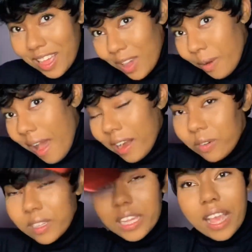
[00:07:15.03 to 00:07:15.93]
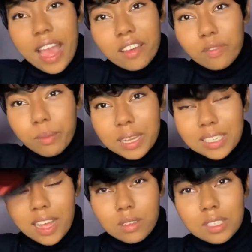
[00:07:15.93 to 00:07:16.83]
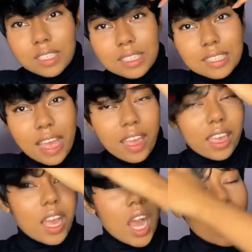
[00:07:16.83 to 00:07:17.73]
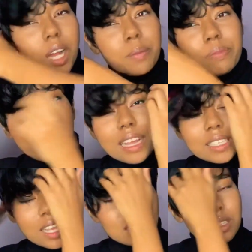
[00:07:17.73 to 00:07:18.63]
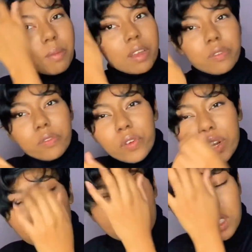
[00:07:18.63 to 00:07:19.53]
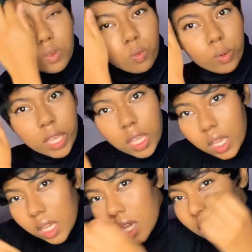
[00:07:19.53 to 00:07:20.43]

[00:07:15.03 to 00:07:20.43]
Well, I don't really have much else to say. Like I said, this is my first wig,